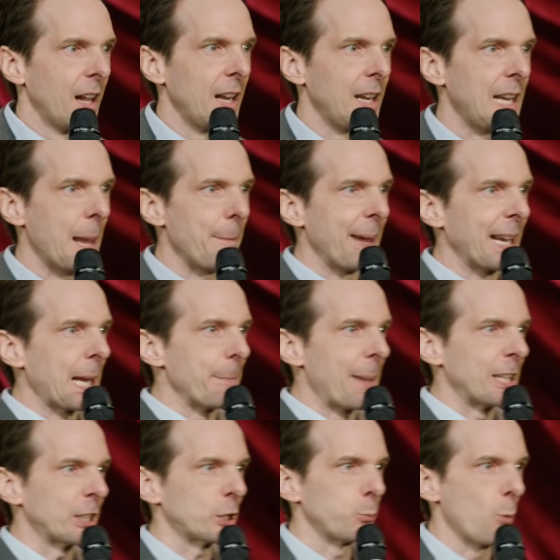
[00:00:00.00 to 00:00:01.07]
Let me get
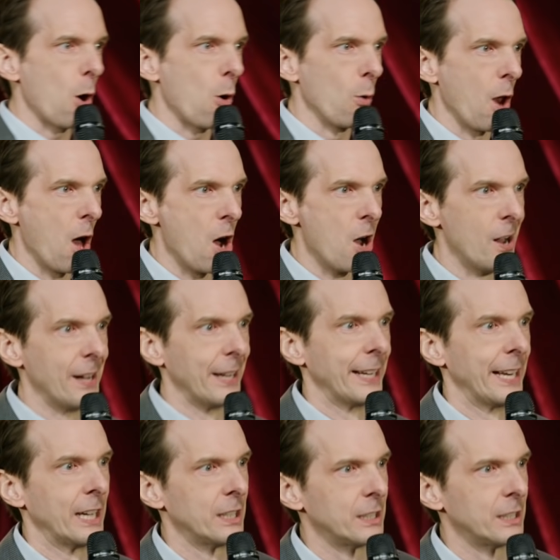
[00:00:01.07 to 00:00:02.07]
my swole on.